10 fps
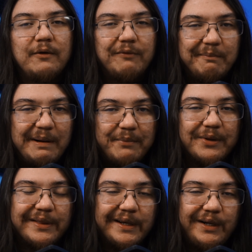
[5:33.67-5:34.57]

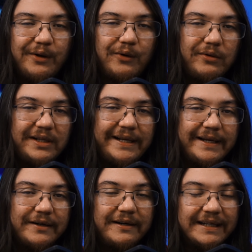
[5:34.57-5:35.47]
Remember, the goal
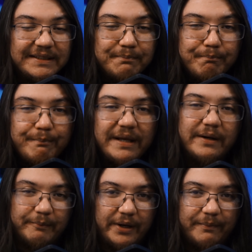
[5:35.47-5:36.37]
here is
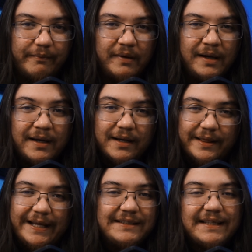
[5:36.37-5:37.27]
minimum.
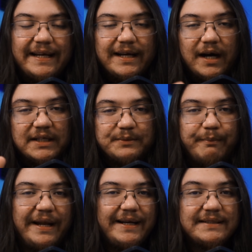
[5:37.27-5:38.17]
Things like
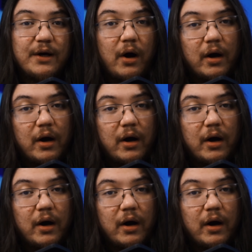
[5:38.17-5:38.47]
cosmetics are